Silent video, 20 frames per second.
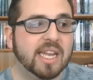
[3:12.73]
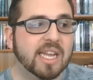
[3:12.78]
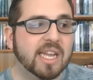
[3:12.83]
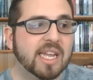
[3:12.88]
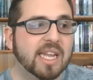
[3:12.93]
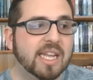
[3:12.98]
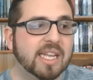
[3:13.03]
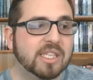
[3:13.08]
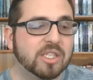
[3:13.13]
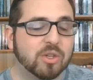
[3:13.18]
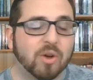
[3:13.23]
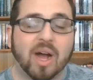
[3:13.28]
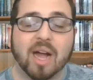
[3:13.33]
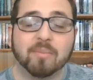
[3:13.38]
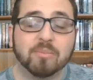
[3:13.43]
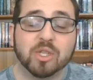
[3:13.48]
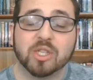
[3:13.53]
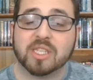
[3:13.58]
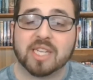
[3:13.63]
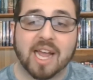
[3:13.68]
And so I'm
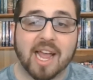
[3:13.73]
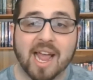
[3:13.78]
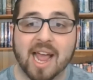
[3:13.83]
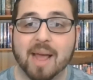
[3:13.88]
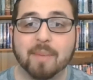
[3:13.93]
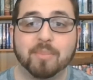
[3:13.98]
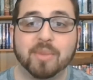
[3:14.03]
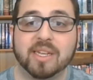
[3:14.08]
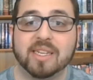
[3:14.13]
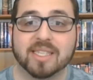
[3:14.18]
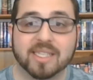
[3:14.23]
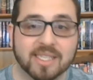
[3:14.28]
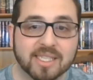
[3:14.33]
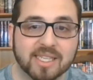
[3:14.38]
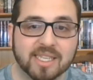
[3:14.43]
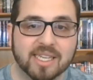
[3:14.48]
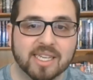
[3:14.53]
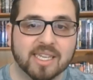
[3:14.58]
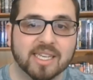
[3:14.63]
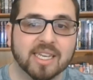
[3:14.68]
just happy to
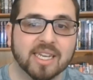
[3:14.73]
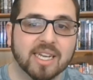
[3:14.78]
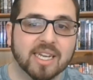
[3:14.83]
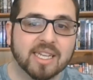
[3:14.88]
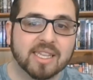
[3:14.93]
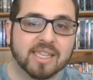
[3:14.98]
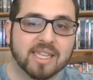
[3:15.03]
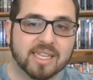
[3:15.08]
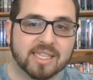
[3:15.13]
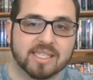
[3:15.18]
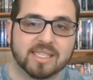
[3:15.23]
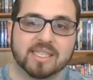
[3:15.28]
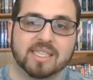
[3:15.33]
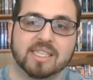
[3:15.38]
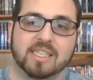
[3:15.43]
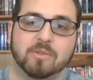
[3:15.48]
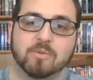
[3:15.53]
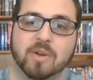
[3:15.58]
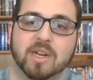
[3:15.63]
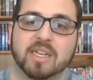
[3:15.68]
see that
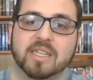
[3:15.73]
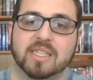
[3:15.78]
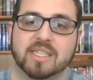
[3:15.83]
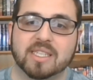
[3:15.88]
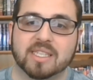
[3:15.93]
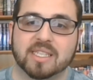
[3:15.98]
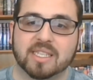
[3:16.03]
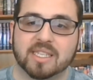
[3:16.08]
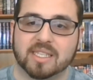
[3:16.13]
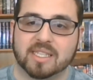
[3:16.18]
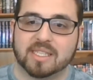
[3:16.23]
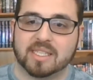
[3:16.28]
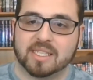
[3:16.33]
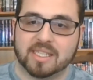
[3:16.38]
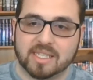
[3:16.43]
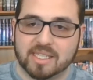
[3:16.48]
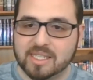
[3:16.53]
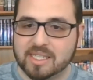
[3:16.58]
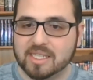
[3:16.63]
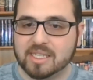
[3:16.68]
CD Red is
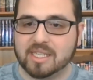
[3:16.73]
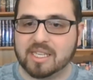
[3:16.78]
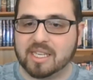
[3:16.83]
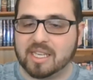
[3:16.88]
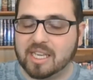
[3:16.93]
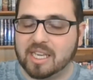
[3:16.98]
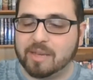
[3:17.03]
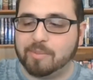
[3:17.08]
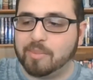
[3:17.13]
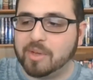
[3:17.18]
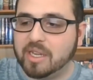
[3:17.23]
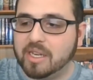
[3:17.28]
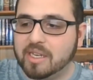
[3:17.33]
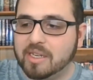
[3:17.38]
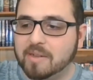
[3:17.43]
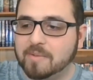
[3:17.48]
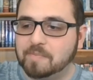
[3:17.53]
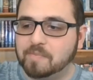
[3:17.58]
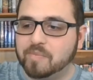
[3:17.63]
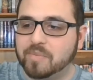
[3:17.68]
consistently keeping
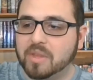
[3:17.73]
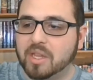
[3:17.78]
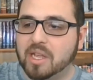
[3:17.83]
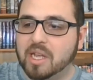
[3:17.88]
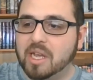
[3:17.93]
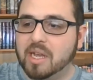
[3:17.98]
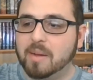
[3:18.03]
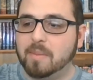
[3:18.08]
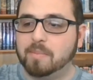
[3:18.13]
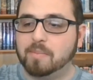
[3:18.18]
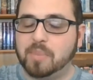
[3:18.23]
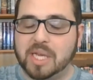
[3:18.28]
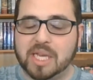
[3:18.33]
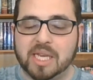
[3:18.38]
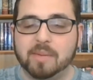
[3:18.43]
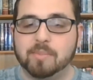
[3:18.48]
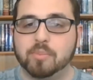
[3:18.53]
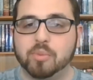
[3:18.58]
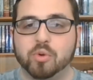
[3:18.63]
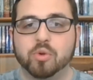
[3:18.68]

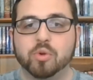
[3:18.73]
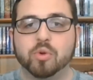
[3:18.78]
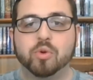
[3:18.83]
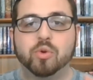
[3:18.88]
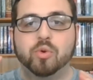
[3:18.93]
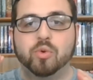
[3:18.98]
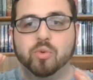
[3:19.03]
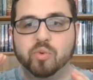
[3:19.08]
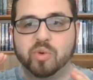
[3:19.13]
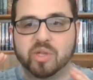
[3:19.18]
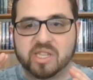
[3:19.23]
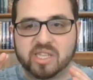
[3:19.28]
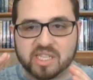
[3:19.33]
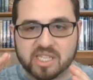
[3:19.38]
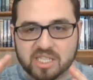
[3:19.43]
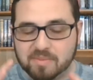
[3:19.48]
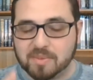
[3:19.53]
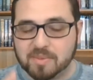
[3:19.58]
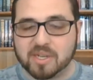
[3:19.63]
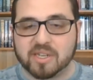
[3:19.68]
people with
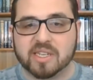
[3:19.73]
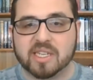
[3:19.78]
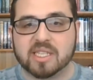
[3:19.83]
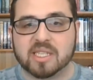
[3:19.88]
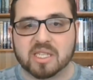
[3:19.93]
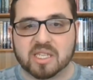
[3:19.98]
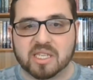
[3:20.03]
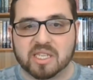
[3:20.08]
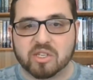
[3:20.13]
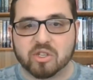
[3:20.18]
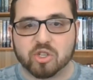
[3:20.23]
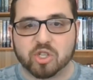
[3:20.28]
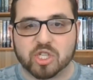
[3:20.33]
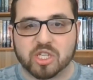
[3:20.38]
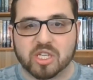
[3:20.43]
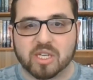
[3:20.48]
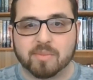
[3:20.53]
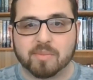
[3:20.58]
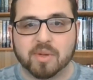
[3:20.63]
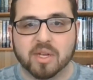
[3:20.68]
experienced
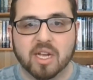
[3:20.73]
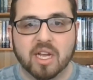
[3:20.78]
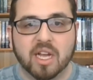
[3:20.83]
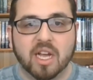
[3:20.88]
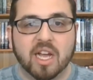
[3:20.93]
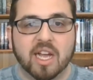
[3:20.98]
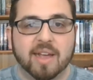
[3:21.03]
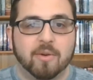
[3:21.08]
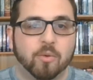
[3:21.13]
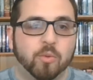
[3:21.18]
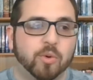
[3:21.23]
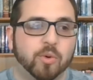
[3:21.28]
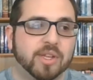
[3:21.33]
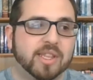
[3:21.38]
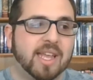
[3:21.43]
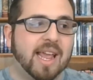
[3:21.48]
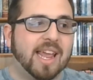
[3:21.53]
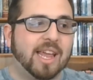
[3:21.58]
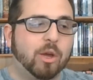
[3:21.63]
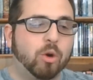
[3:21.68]
leadership with
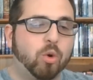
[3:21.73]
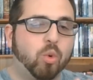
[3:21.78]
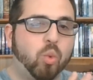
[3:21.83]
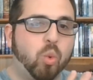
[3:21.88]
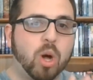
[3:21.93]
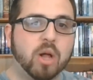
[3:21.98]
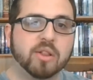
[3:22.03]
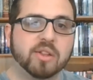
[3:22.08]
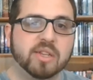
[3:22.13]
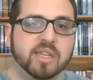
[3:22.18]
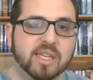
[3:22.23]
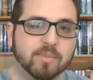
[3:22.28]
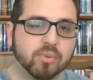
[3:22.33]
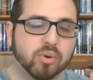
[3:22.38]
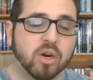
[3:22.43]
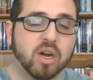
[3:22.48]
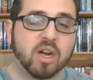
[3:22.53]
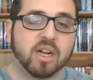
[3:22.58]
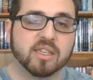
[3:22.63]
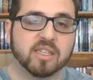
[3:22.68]
a quality
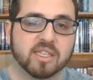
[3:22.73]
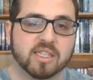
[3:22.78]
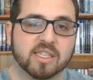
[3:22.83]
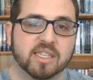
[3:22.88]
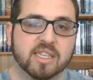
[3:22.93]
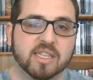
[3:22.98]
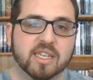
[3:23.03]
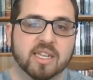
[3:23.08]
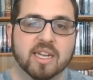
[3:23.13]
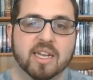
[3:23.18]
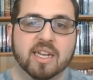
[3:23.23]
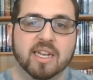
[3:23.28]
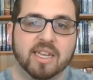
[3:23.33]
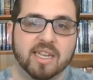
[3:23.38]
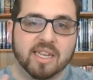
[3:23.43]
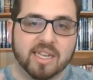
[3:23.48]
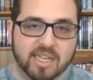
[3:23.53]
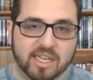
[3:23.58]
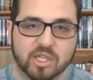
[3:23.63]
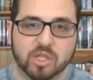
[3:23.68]
product
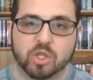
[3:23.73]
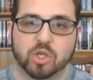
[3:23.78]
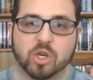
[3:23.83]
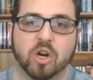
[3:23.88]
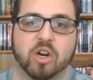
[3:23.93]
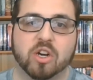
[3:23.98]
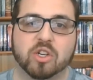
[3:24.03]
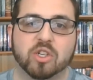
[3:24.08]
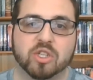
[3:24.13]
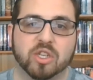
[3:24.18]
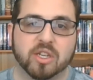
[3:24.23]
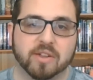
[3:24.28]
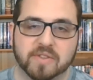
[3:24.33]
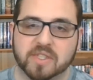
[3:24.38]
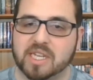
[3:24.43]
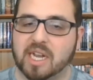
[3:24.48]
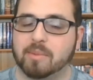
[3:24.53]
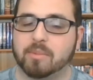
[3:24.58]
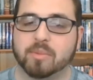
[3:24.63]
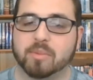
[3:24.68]
in charge of
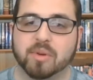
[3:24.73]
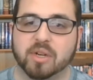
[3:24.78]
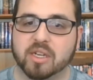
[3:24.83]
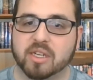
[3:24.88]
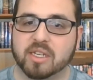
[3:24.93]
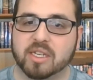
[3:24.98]
cyberpunk.